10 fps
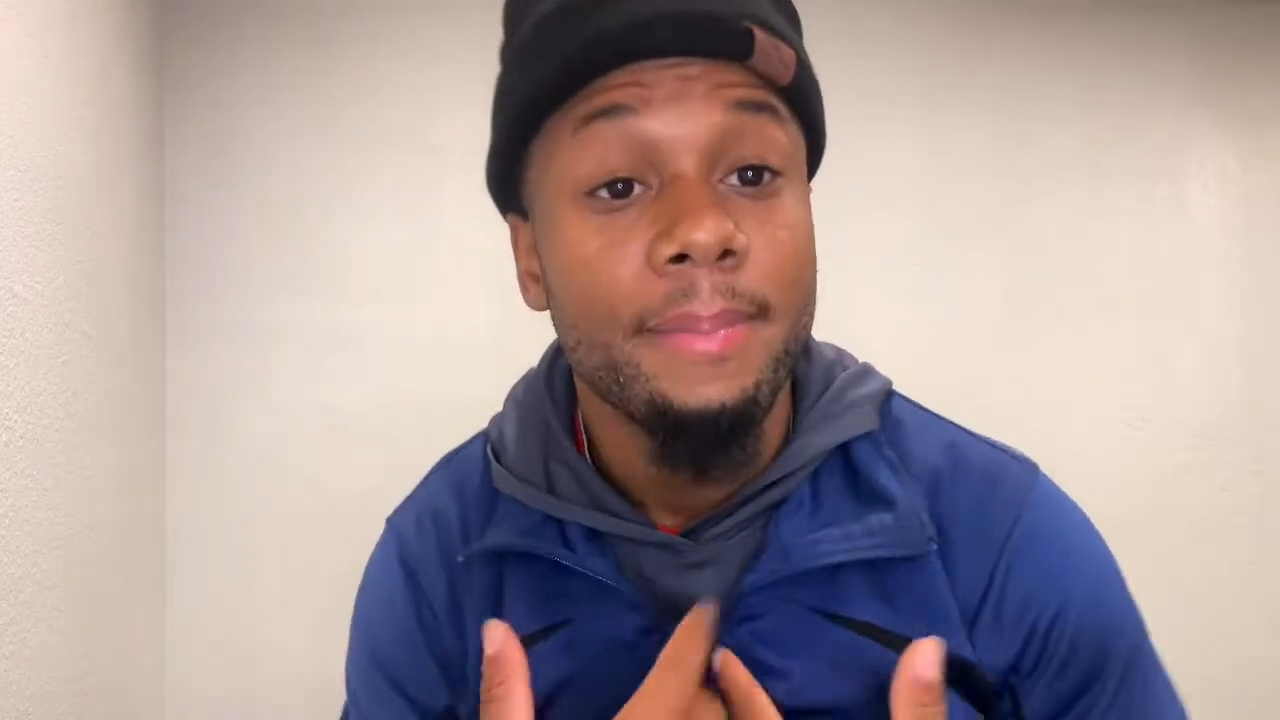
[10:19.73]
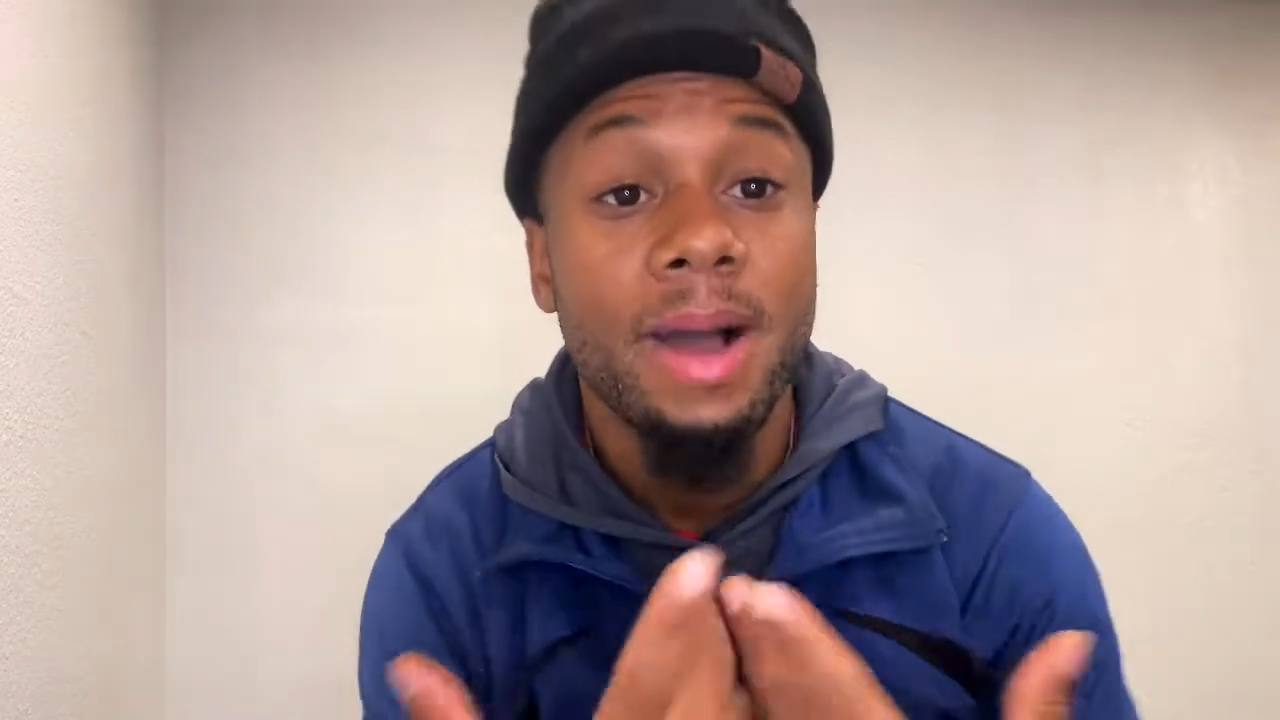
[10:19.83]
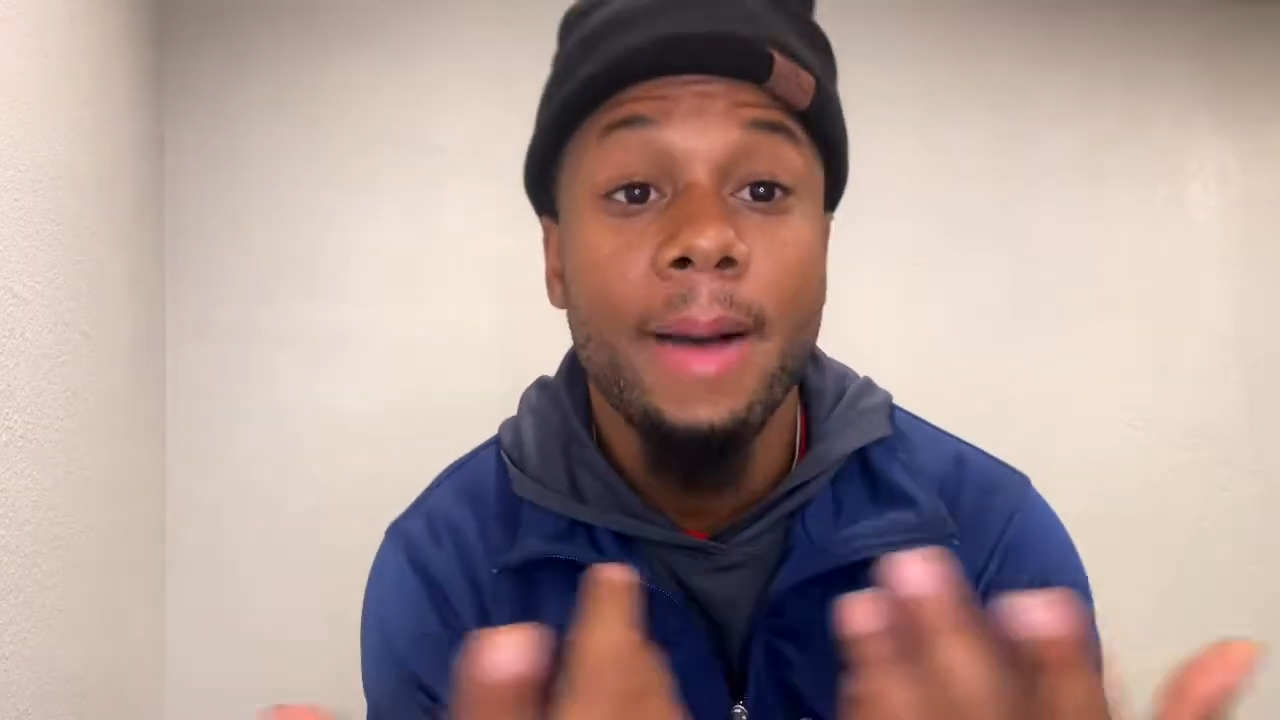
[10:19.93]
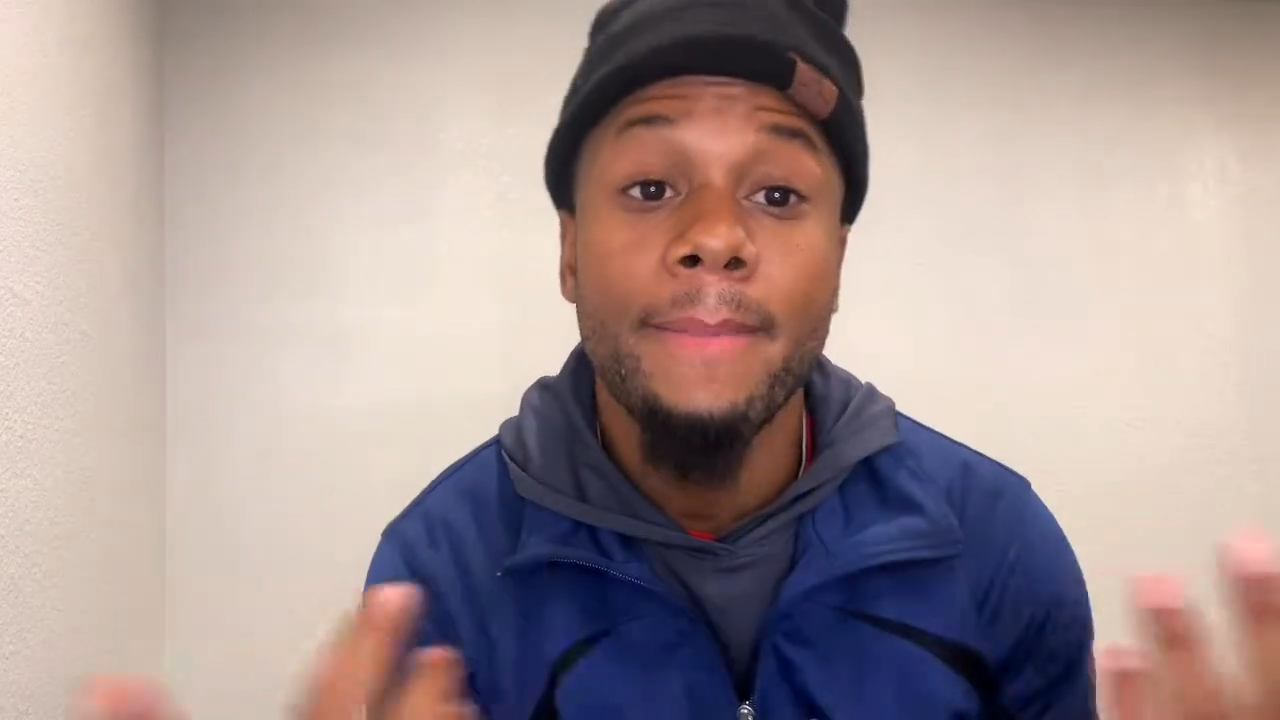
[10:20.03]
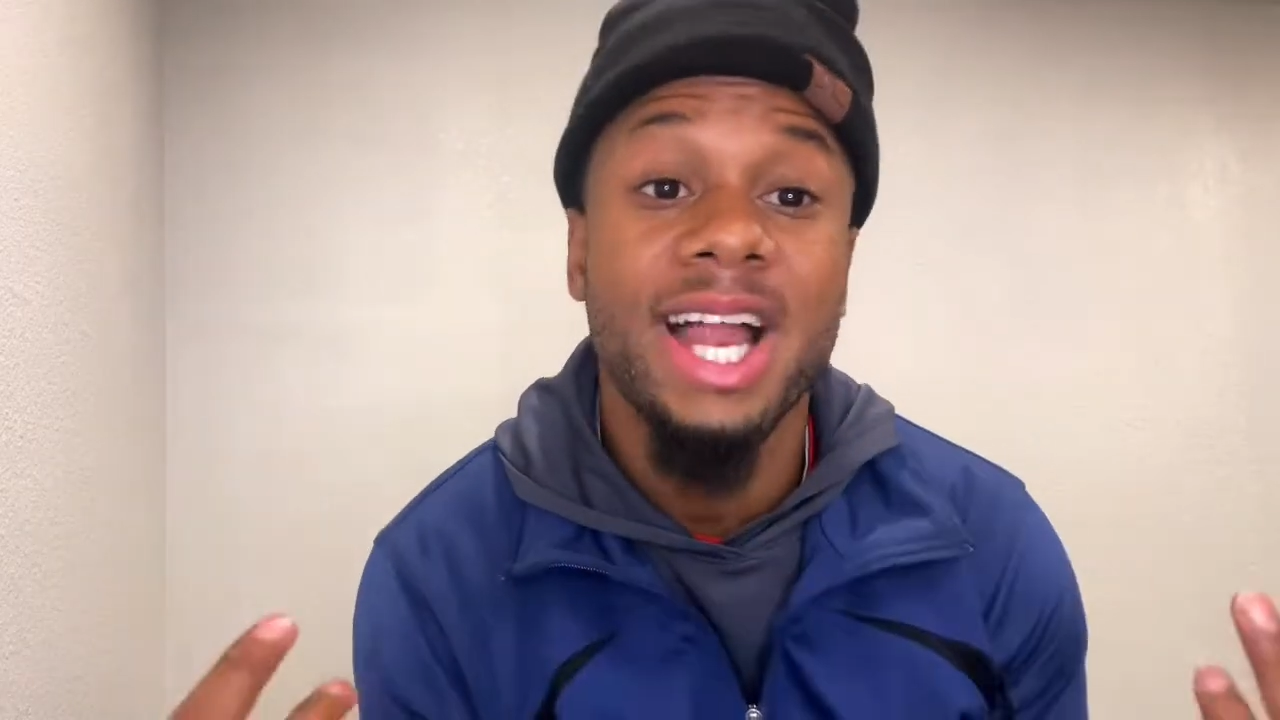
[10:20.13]

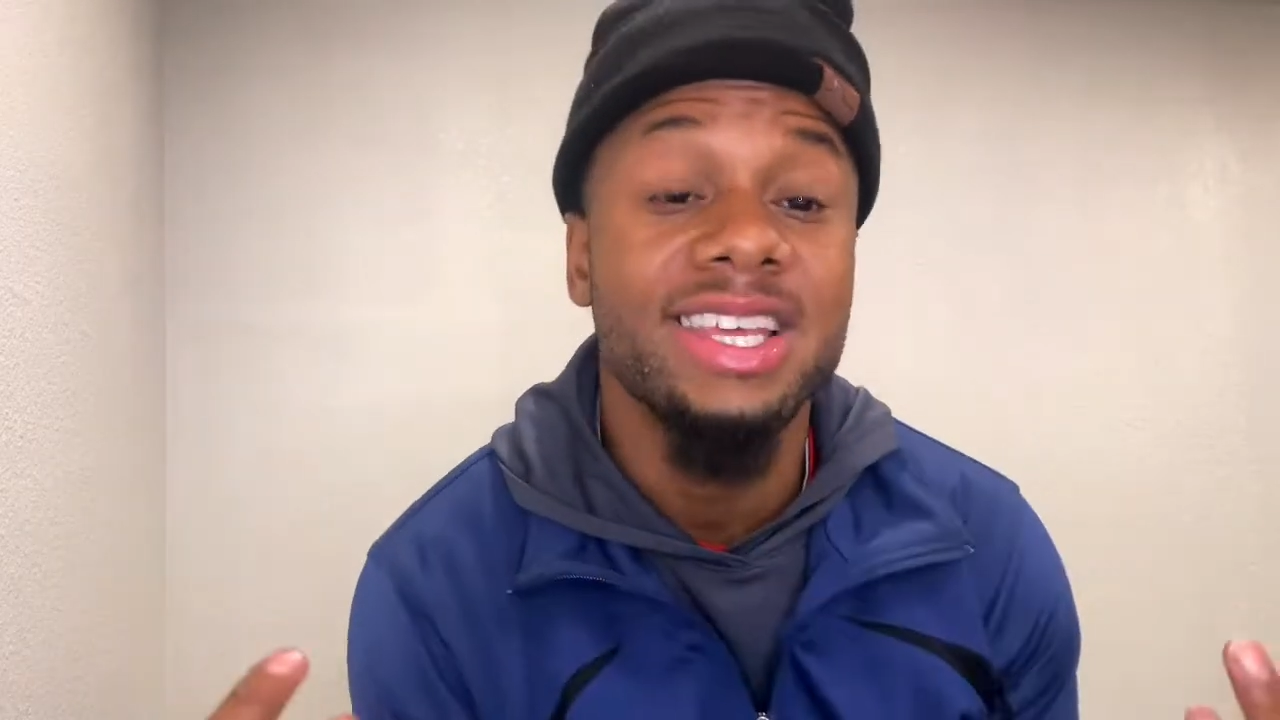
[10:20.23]
mind, body,